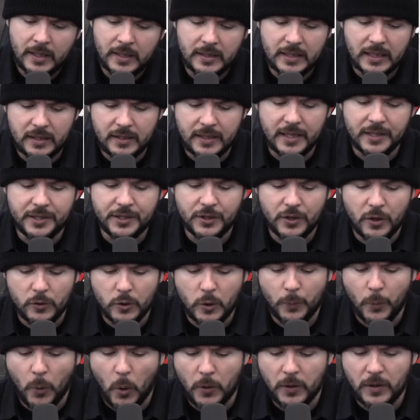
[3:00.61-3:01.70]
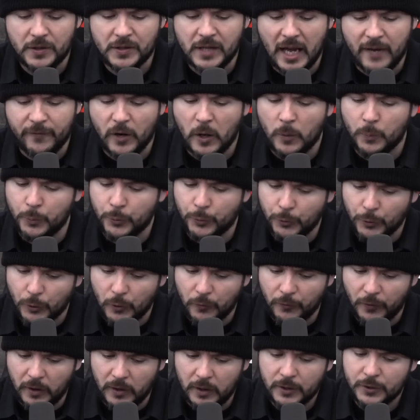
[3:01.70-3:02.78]
Did these news reporters have
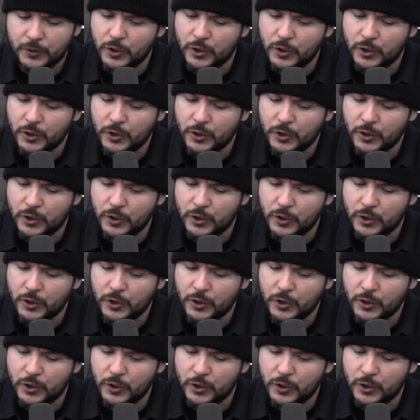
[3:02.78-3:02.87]
approval